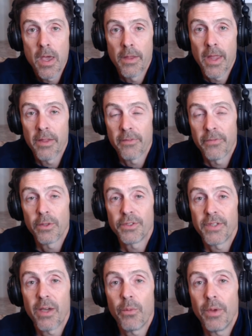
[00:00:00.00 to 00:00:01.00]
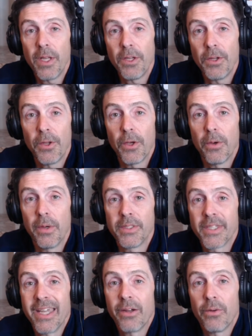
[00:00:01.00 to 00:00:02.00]
Now, the first thing we need to do is
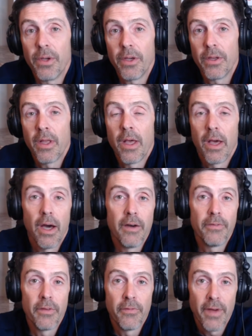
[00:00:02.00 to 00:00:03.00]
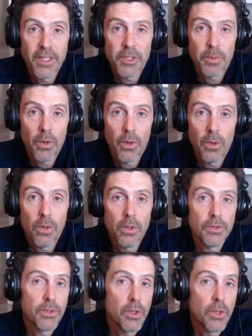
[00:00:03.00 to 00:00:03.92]
get rid of the vegetable oils,